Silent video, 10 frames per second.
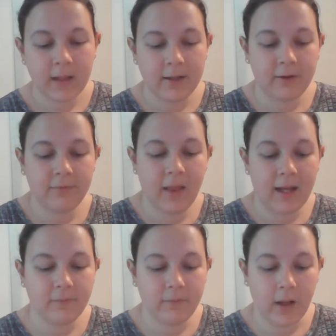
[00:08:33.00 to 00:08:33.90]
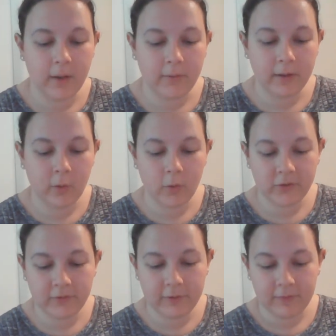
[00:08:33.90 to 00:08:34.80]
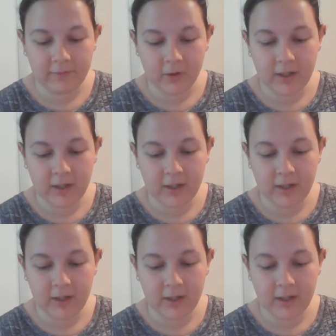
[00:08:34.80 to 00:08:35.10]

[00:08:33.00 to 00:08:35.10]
Their flight followed the course of the river,